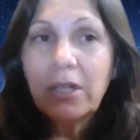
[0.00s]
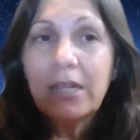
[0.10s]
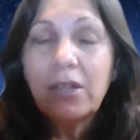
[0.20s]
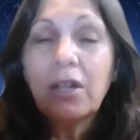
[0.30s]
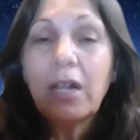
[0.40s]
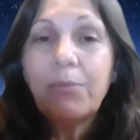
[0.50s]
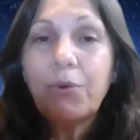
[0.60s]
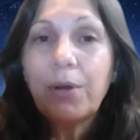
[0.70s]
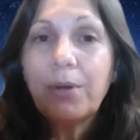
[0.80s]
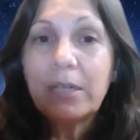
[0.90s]
that the
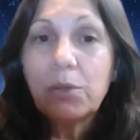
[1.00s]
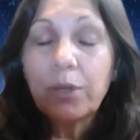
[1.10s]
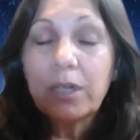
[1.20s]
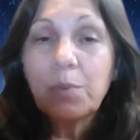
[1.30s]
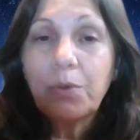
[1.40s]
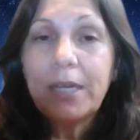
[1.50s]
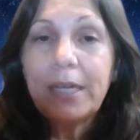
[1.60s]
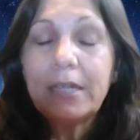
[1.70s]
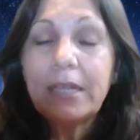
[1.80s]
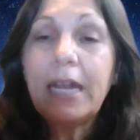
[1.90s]
librarians were explaining,